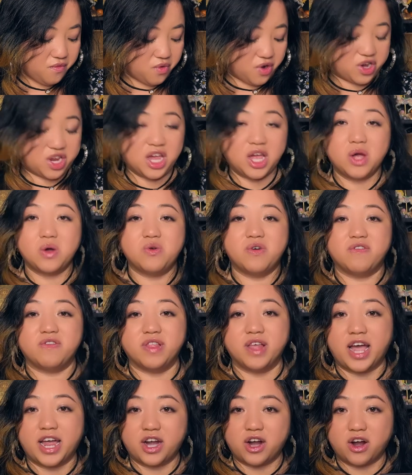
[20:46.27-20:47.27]
working with
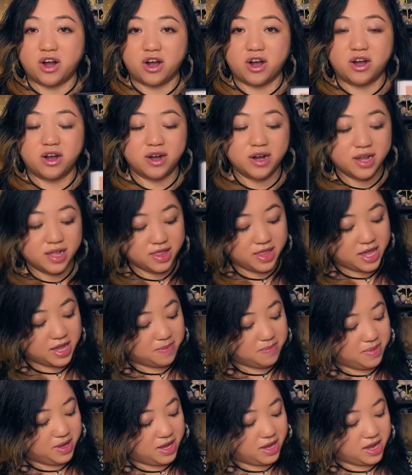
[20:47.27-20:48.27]
line art like
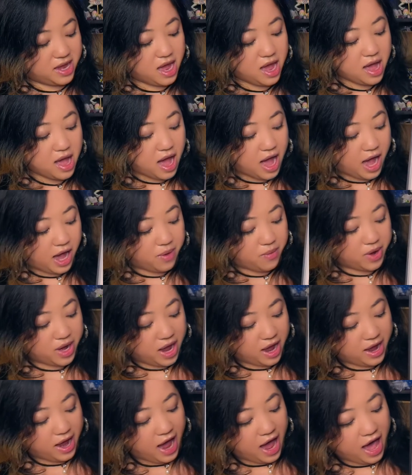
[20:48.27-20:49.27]
me, I would
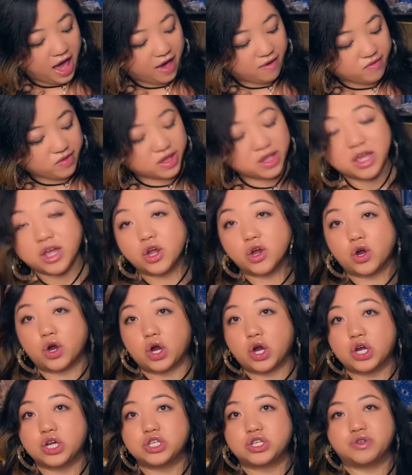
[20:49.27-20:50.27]
heavily
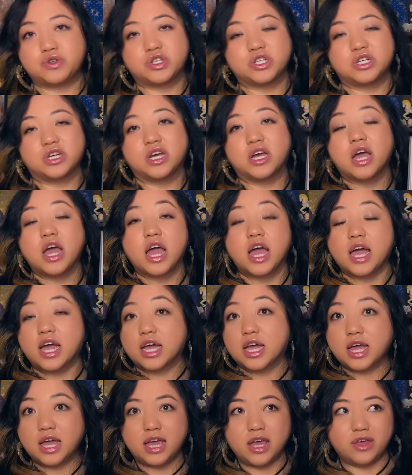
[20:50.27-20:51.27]
encourage you to
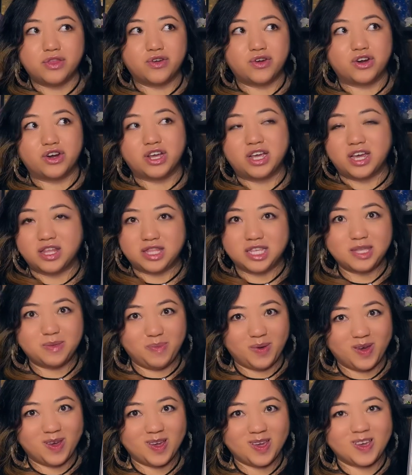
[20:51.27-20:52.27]
either get this
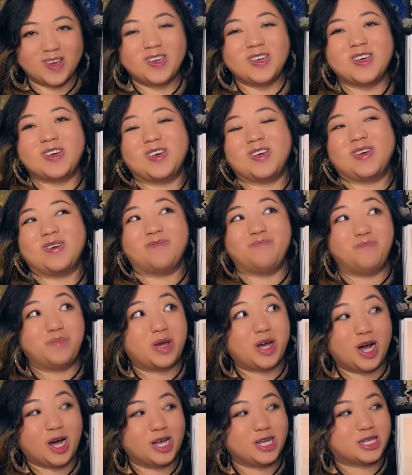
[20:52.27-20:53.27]
book
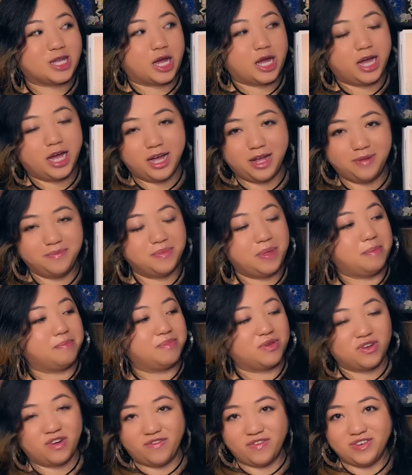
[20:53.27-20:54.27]
because
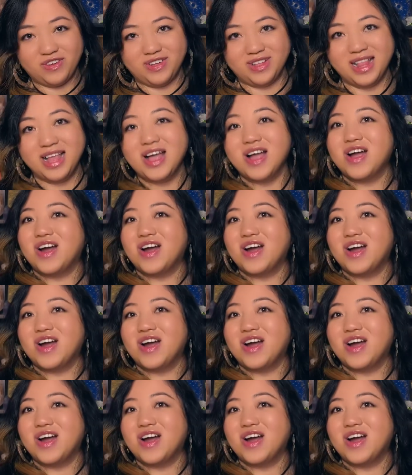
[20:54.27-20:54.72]
beautiful,